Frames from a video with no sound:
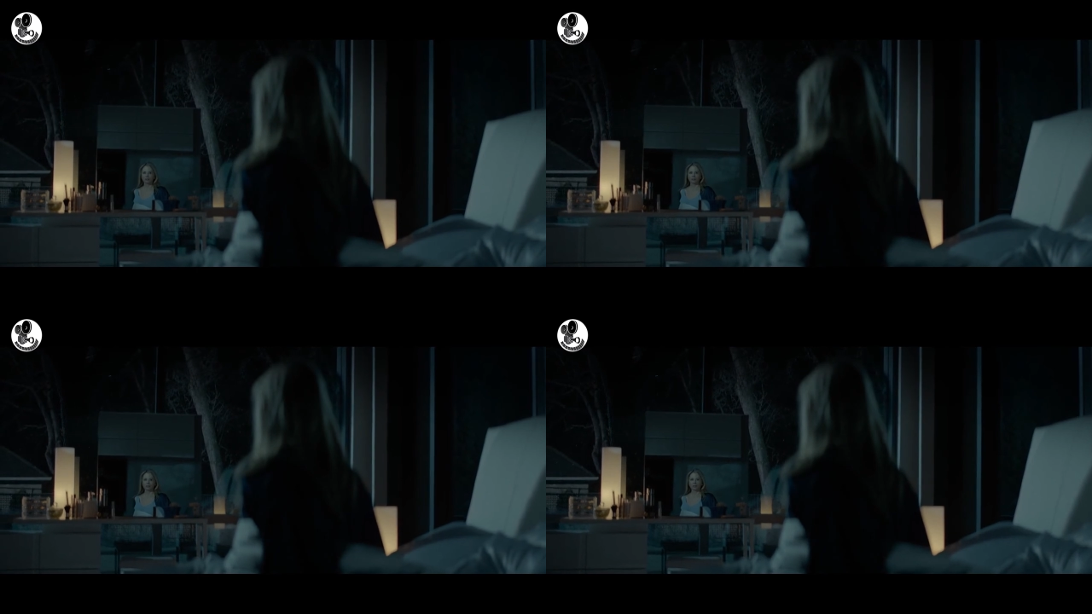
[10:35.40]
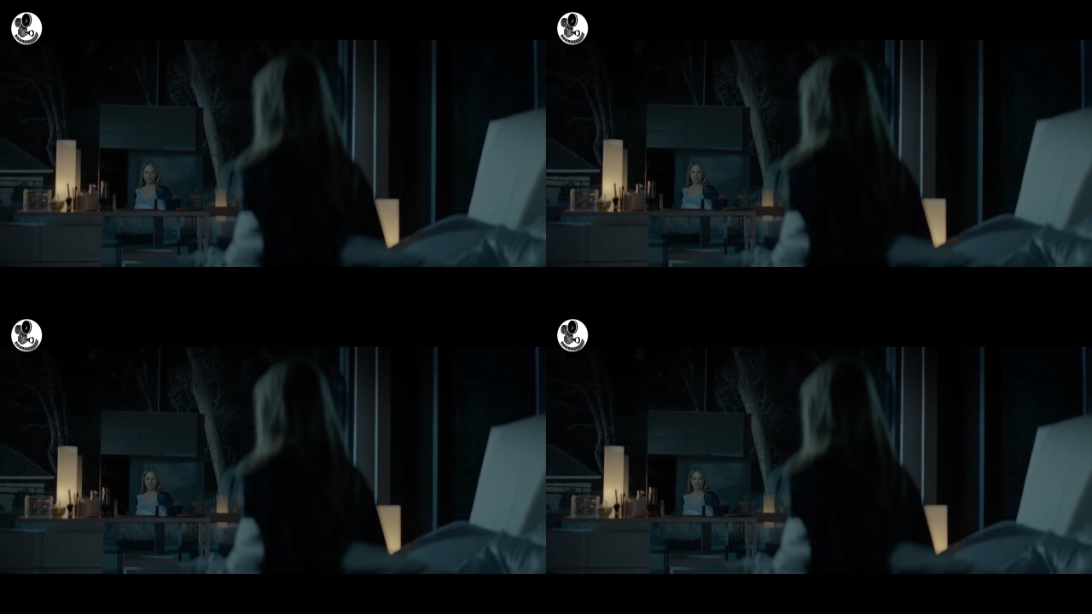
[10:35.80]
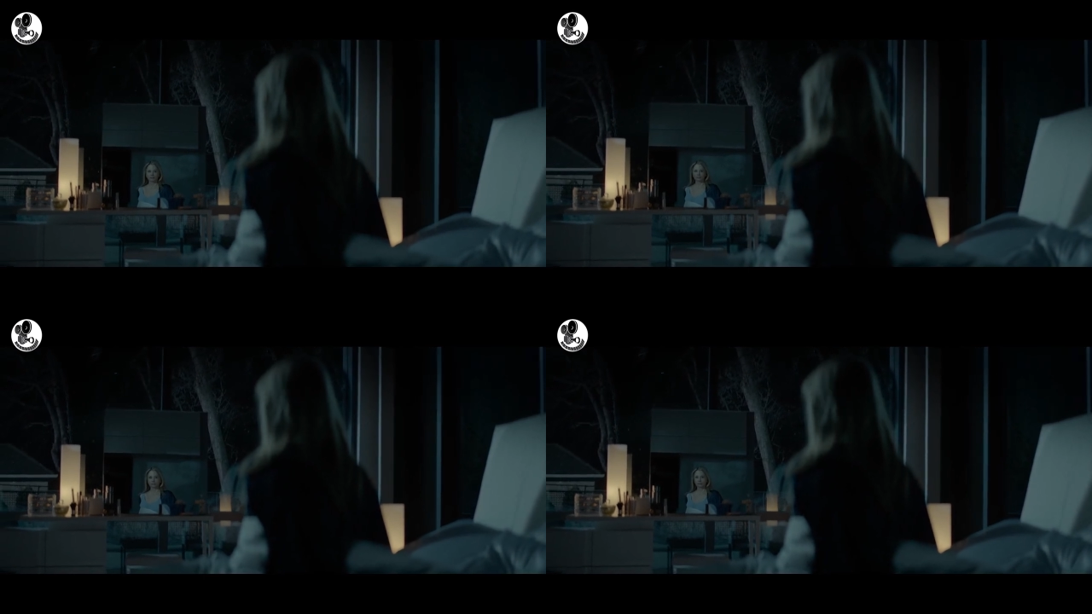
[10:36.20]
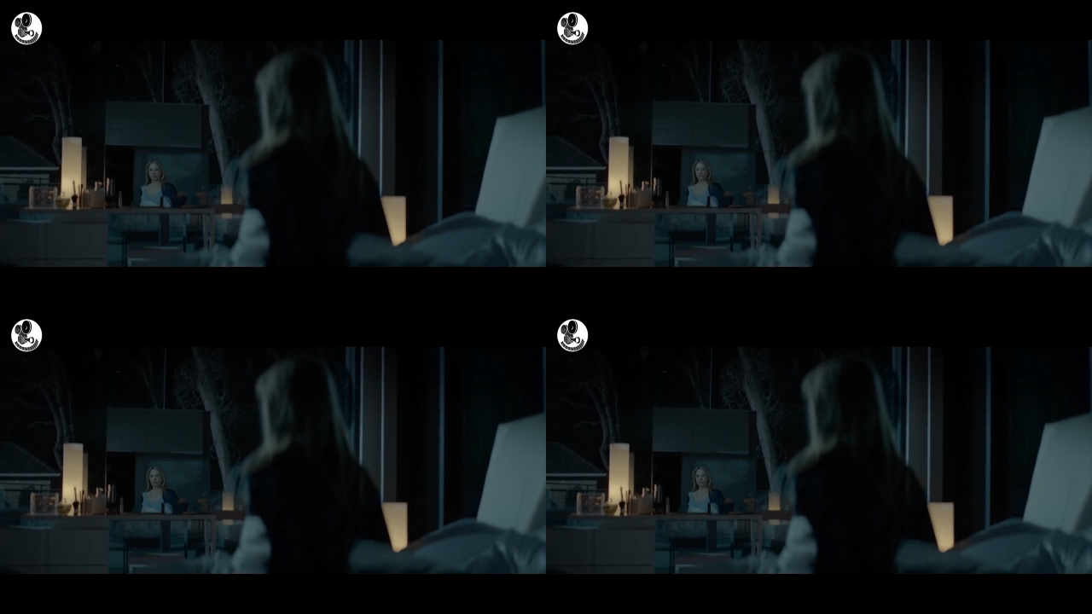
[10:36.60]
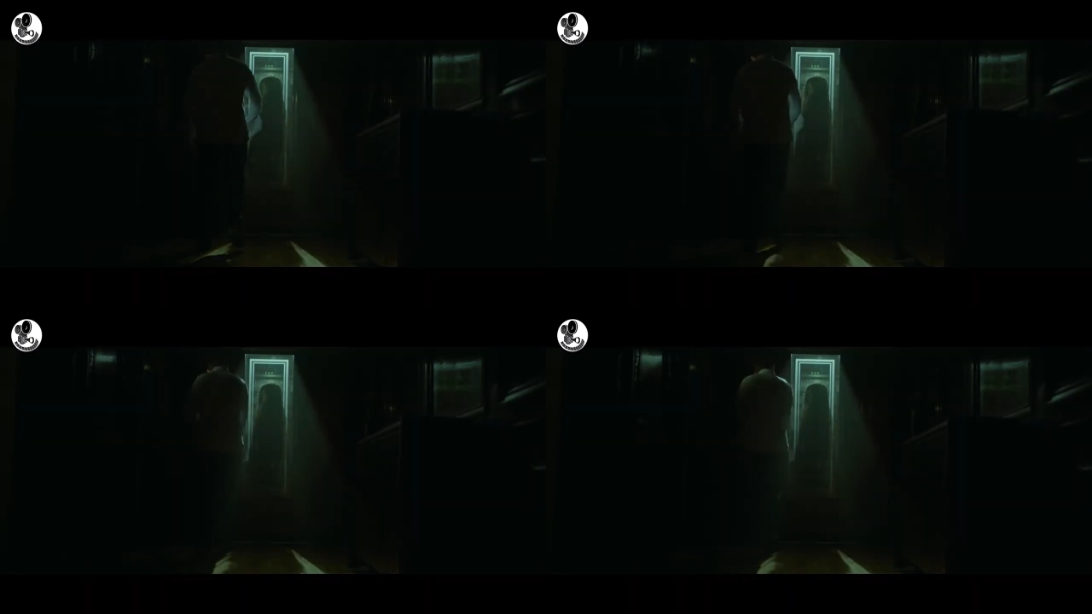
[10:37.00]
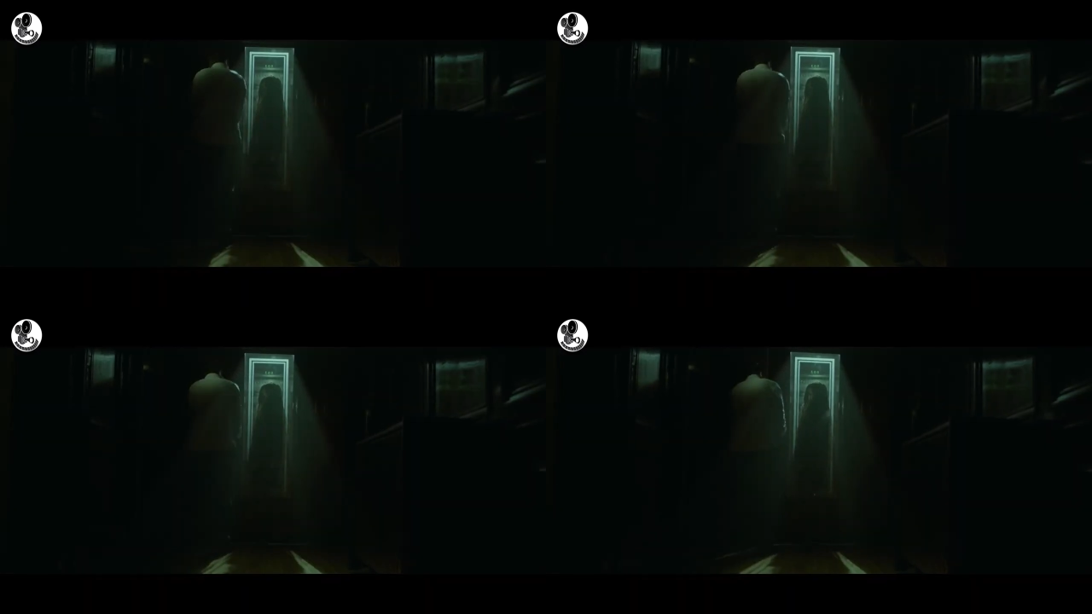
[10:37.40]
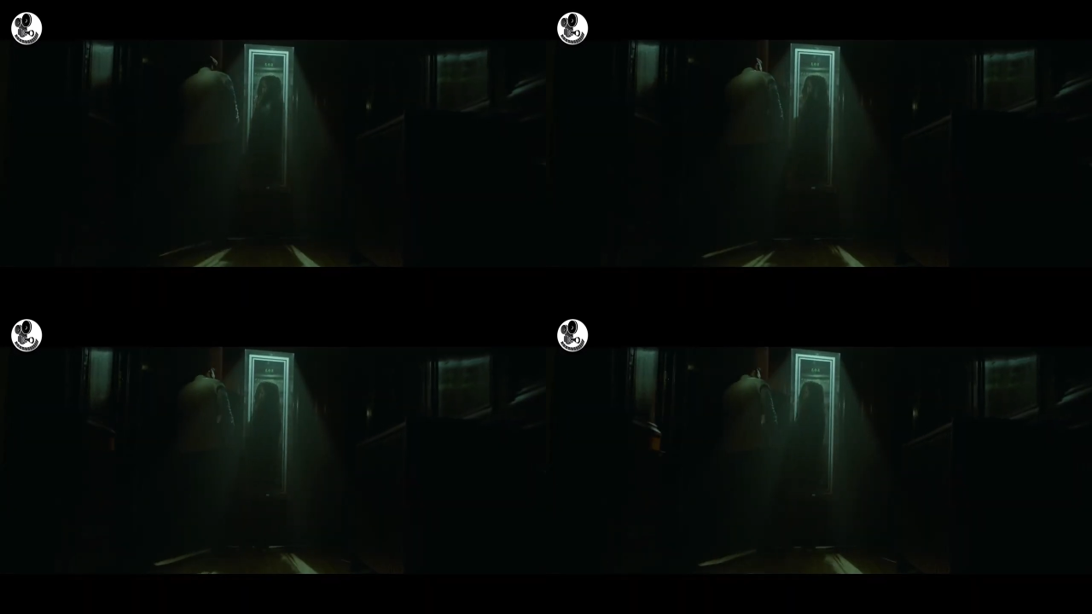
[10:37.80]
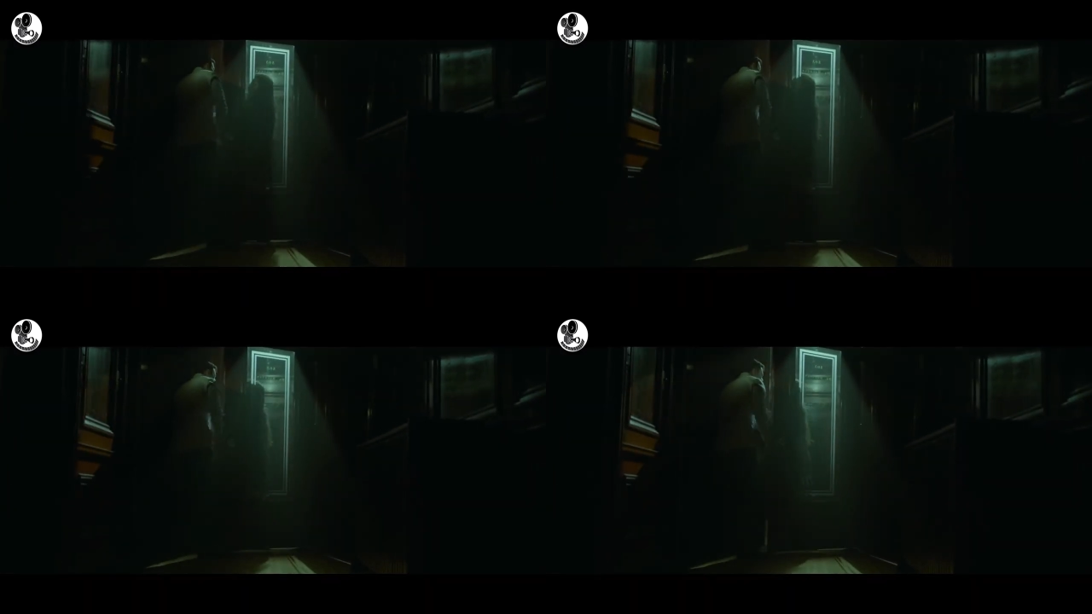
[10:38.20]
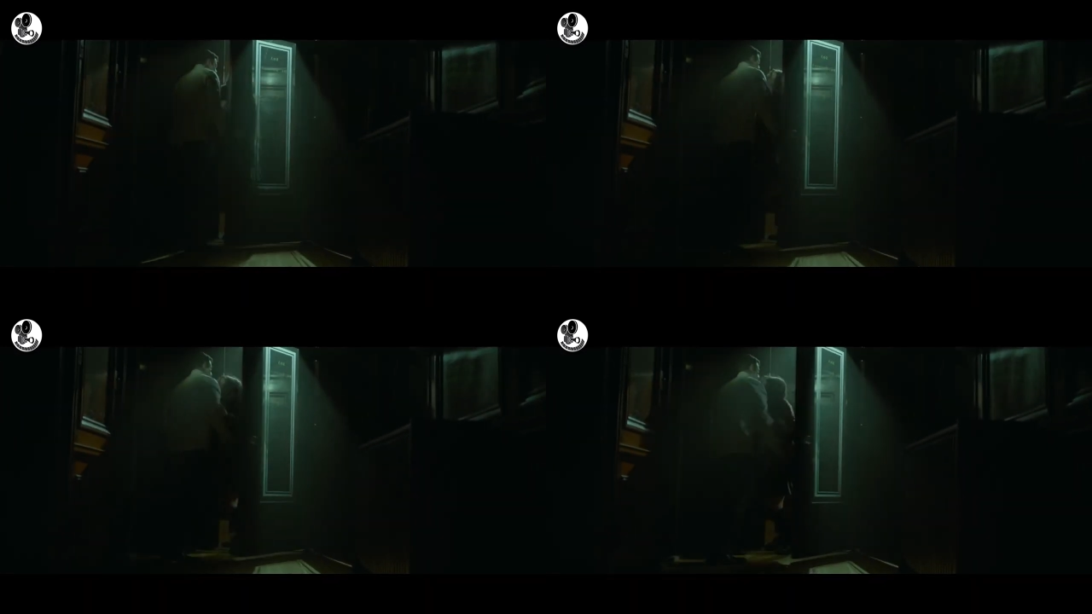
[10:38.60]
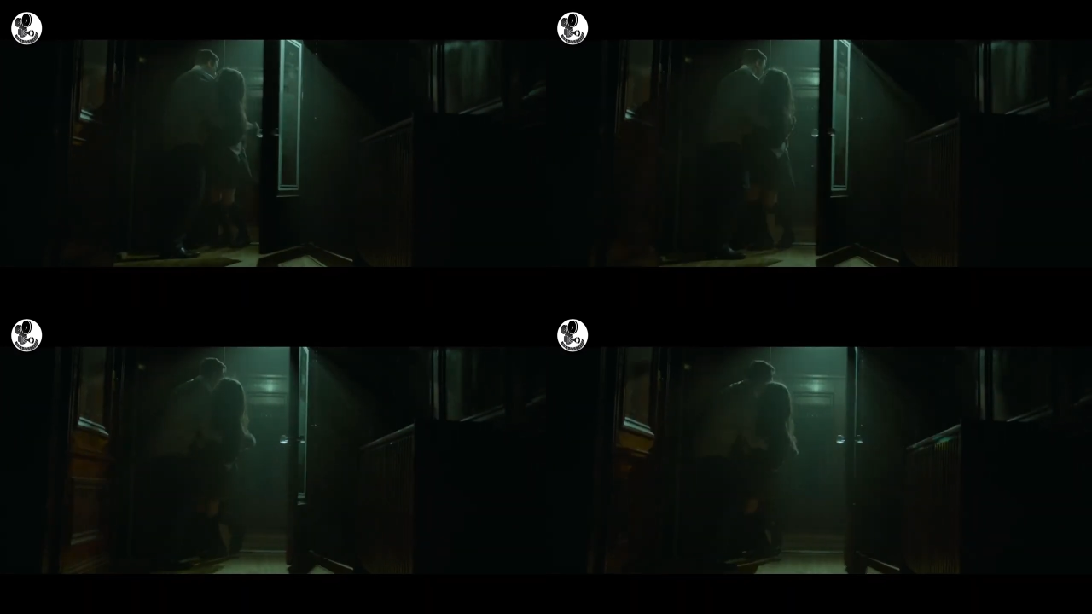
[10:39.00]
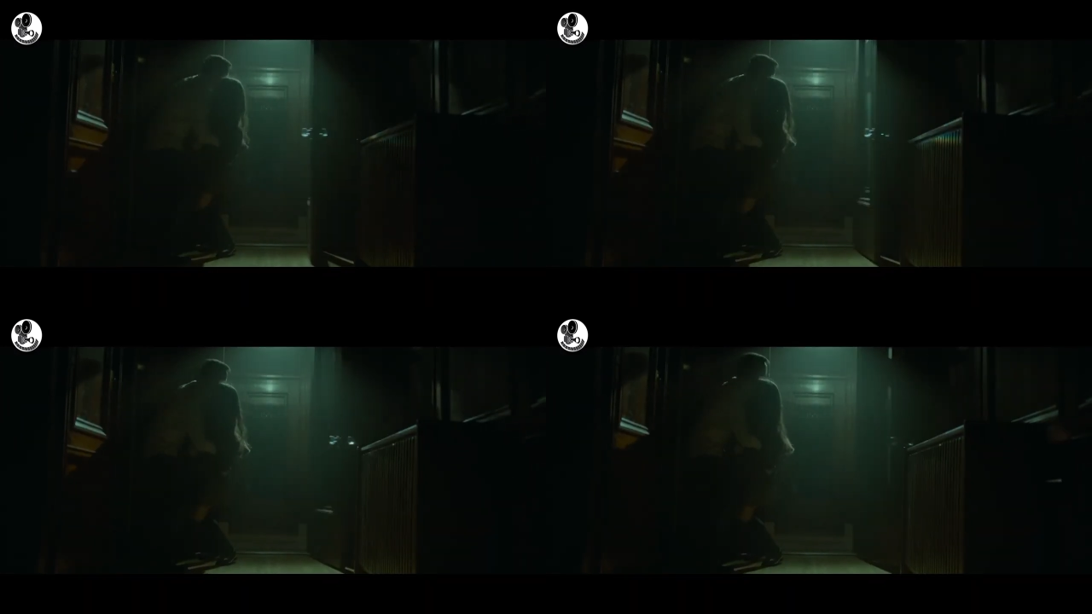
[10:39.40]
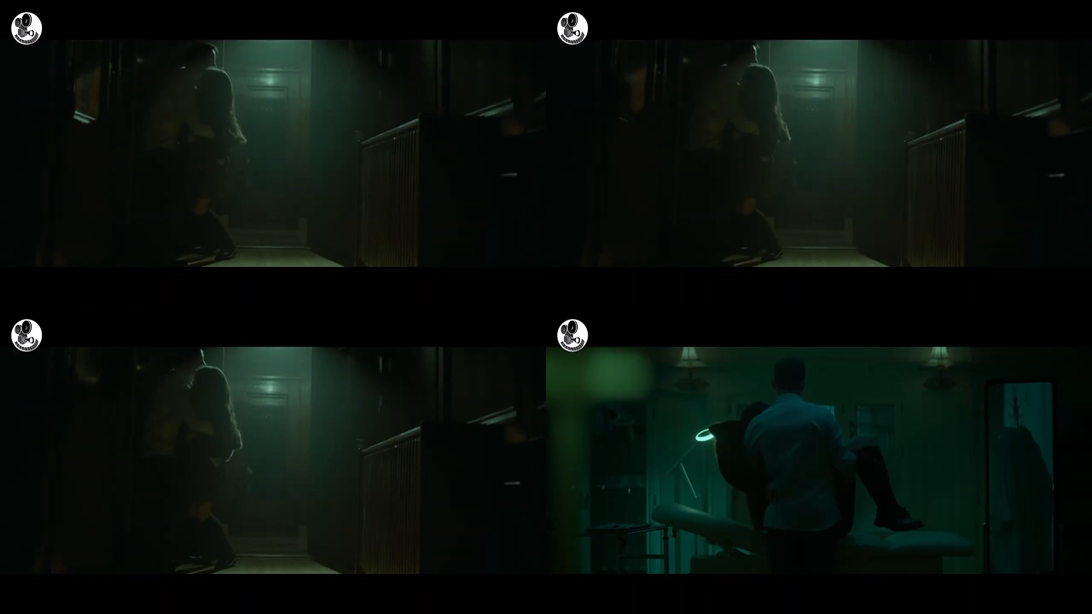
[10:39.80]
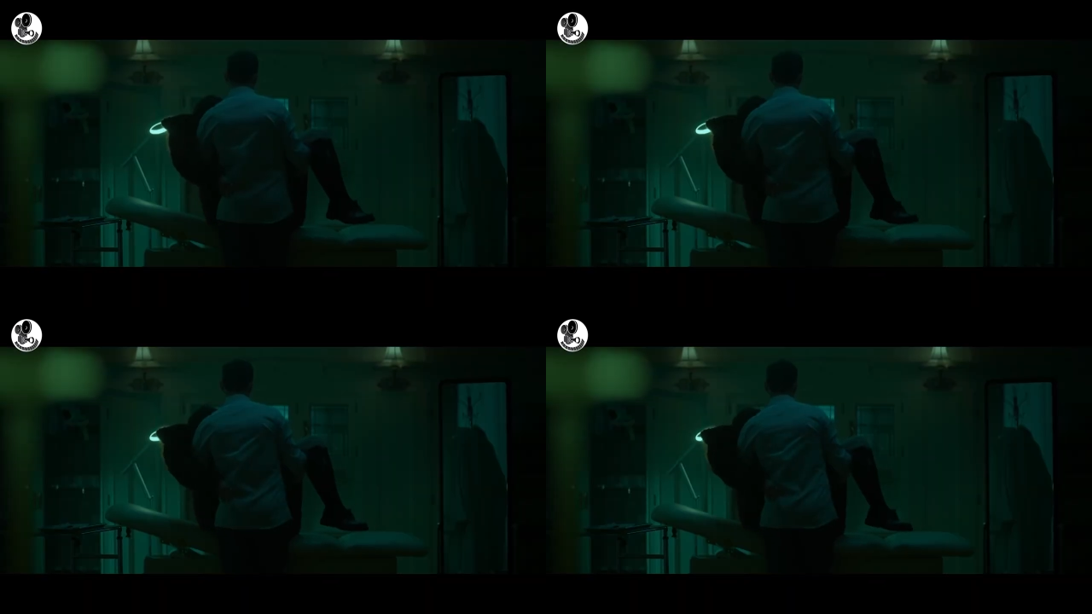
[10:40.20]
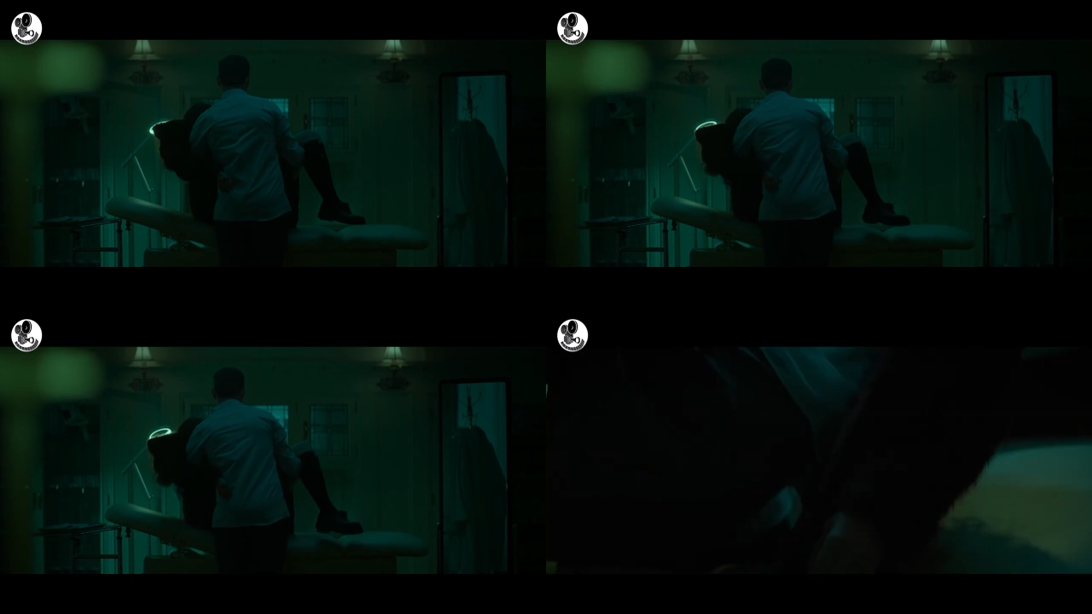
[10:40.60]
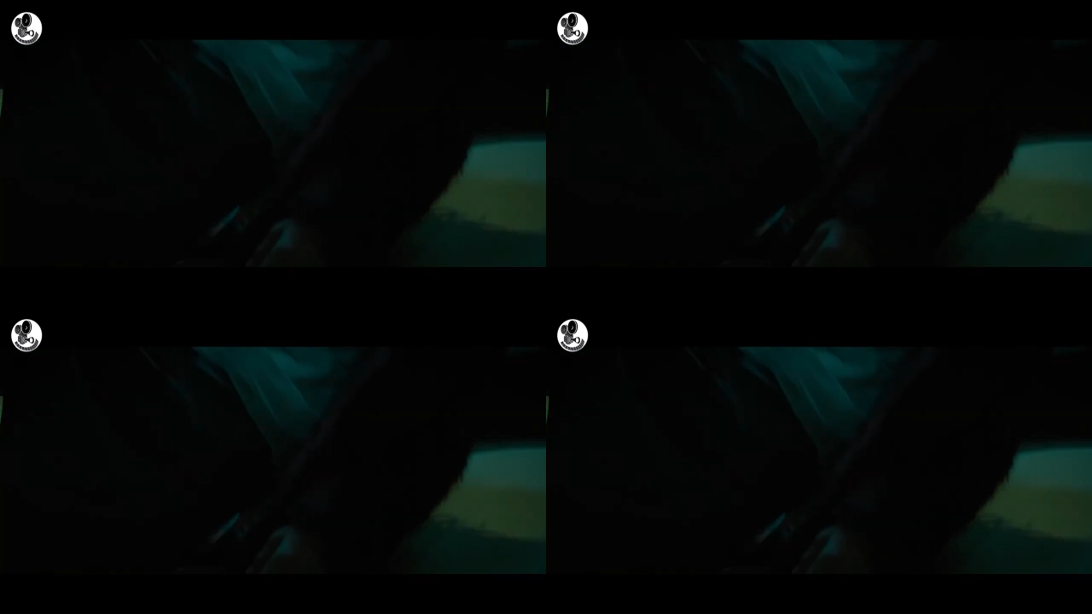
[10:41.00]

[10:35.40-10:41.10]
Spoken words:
[unreadable: no face in view]